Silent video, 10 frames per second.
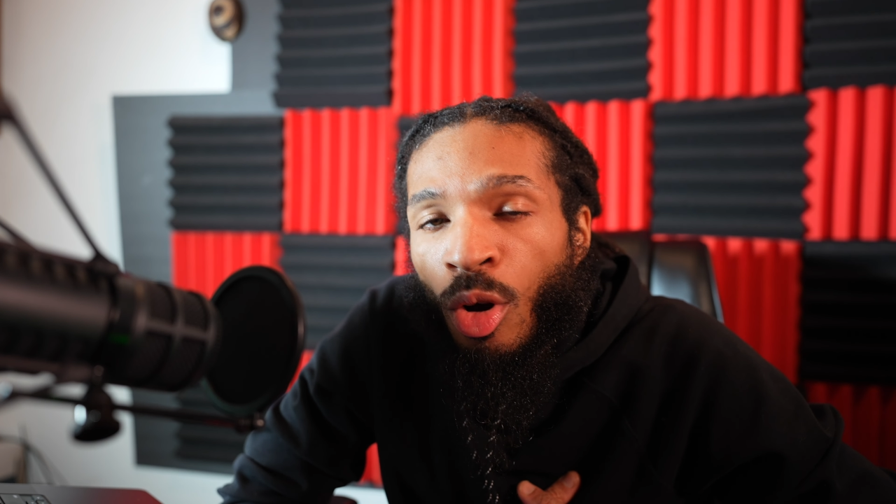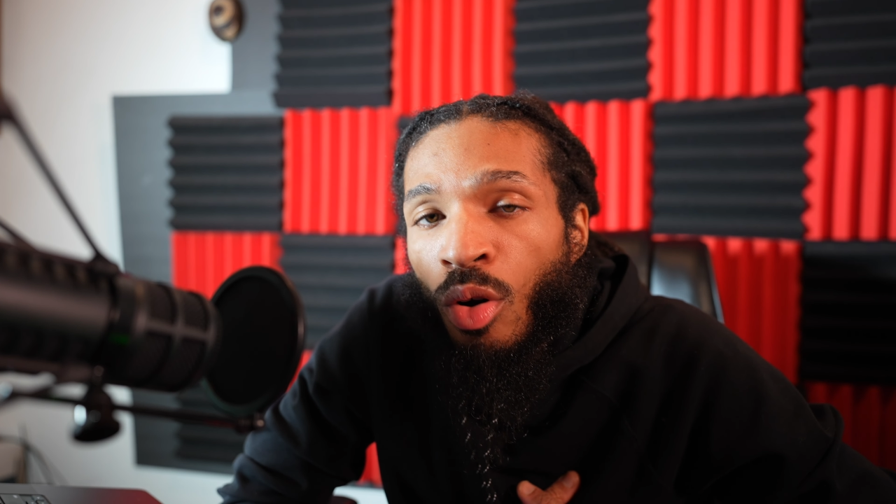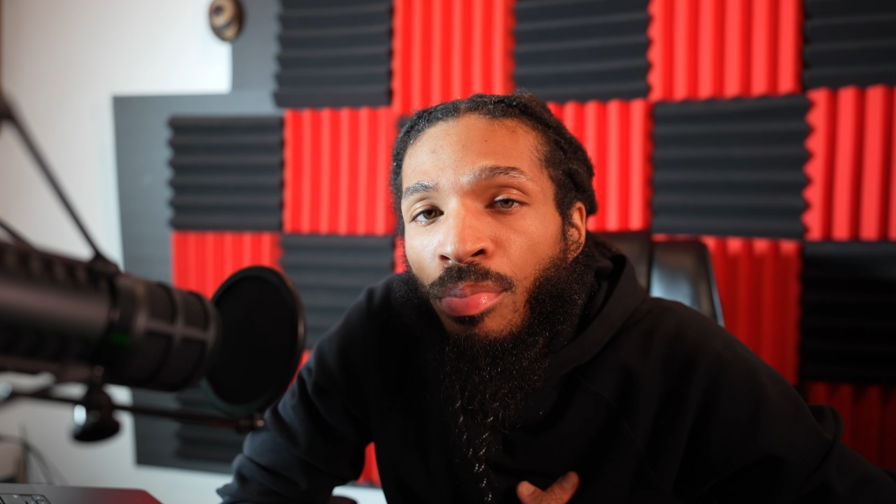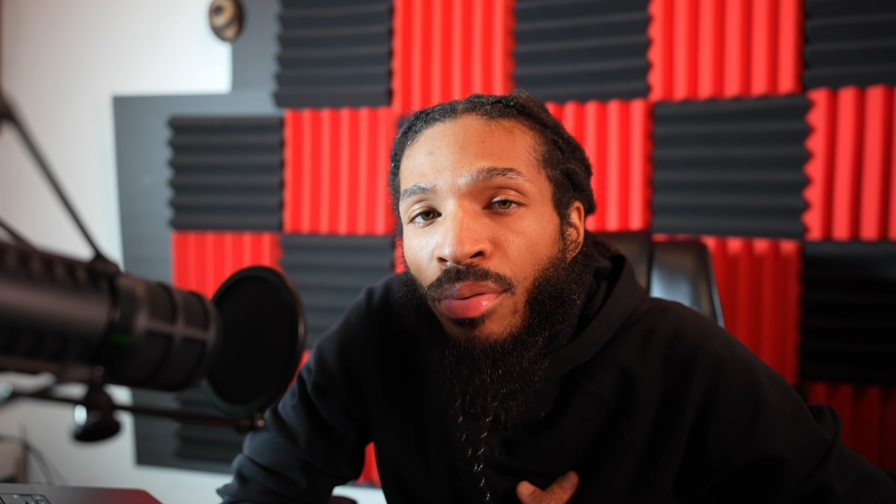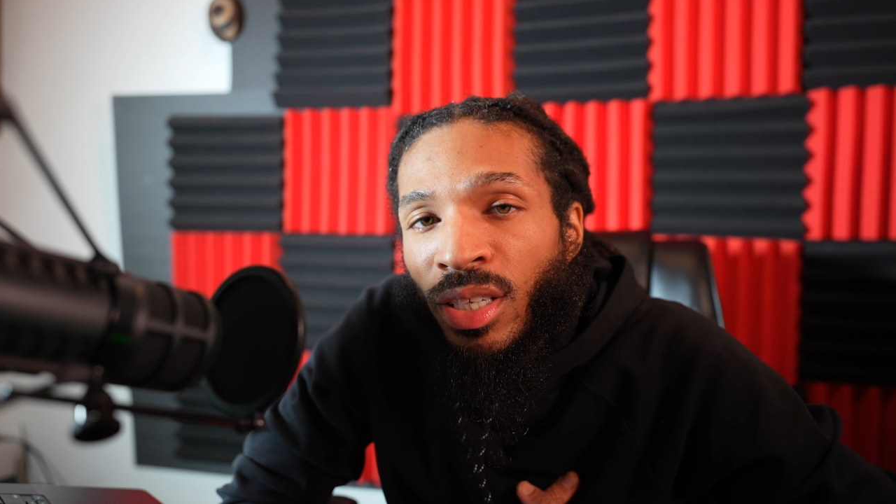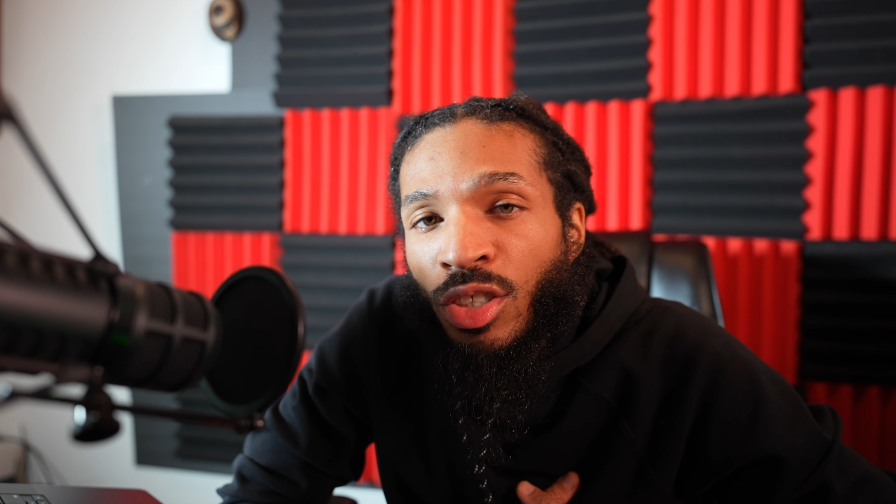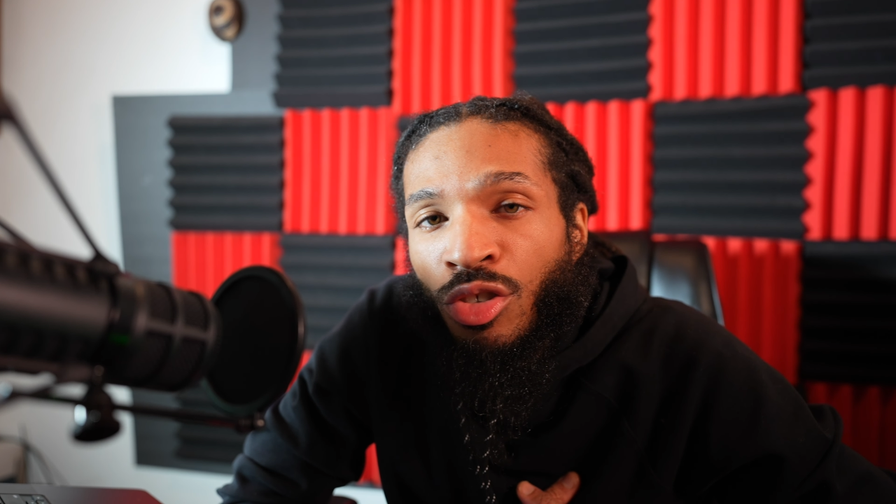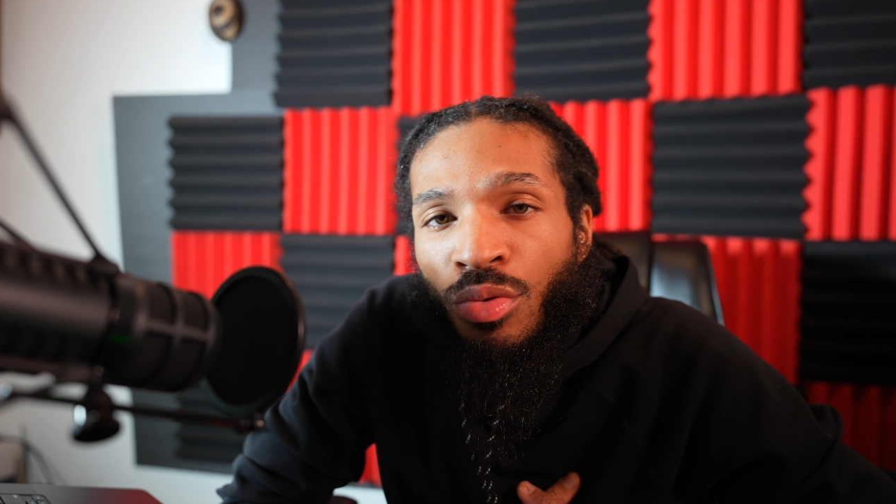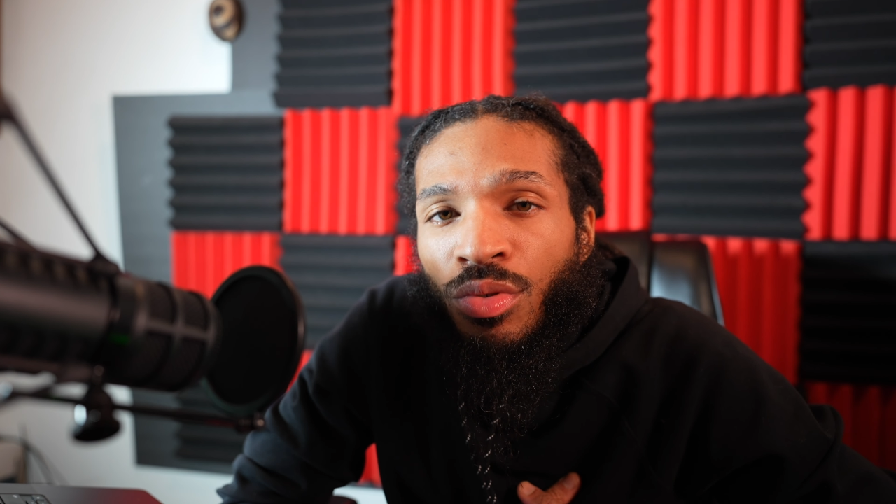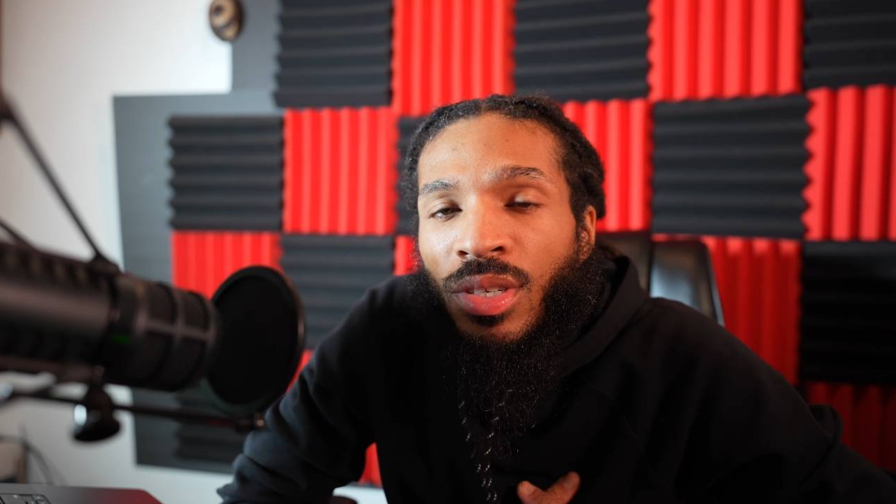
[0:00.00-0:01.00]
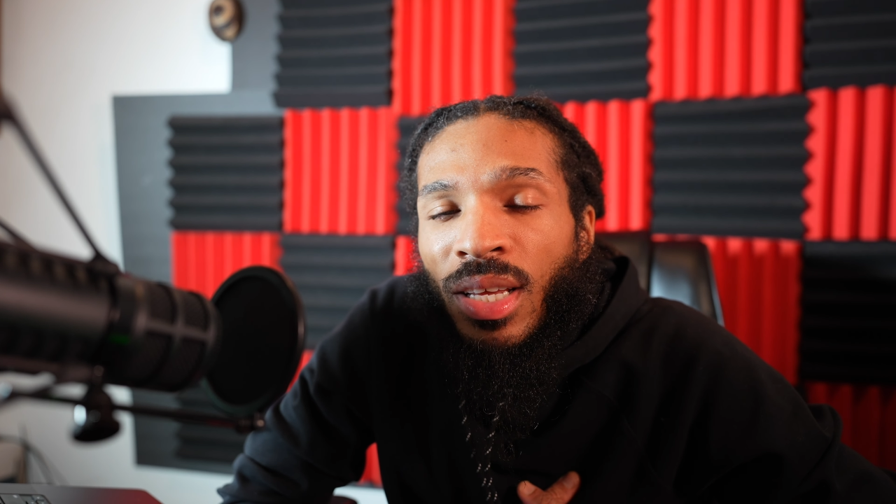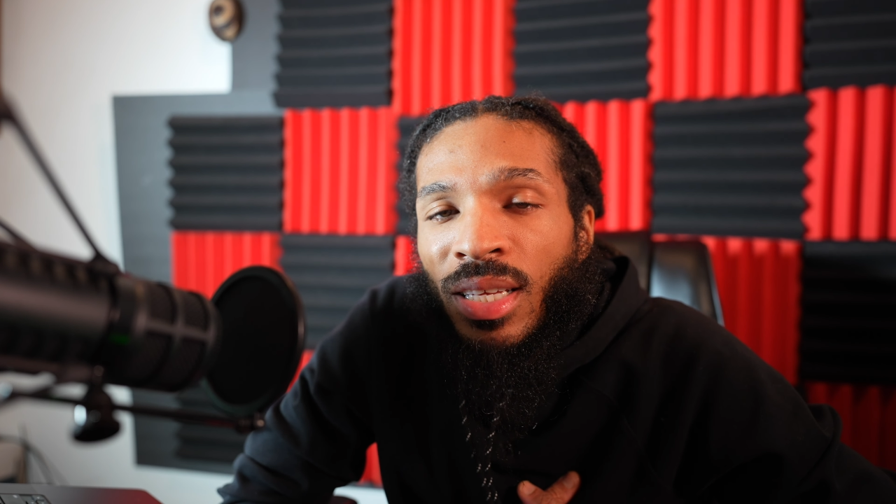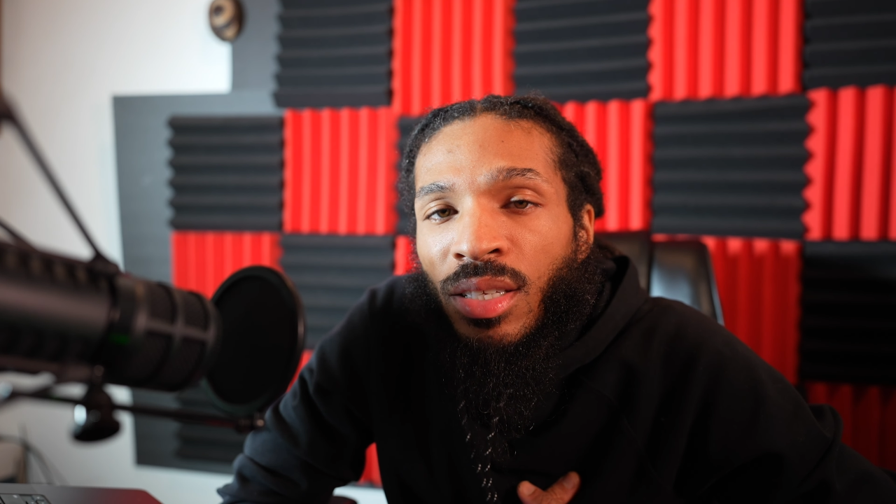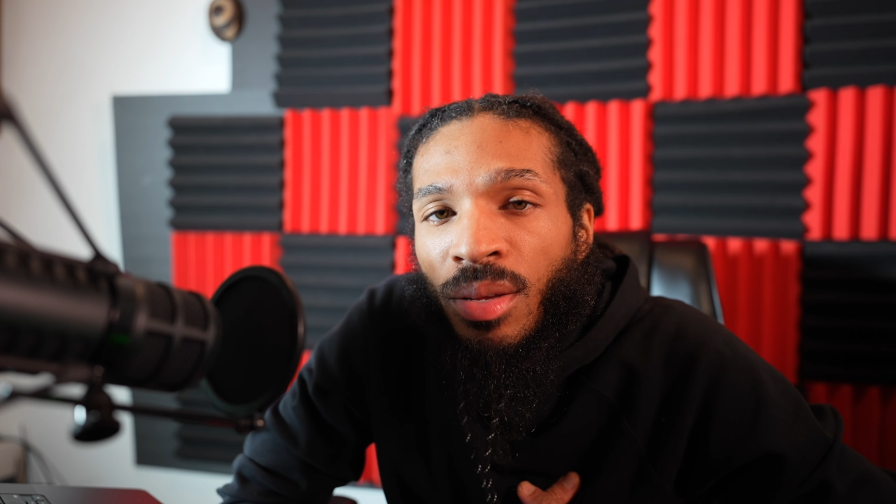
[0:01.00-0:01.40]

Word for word: cold pressed juice is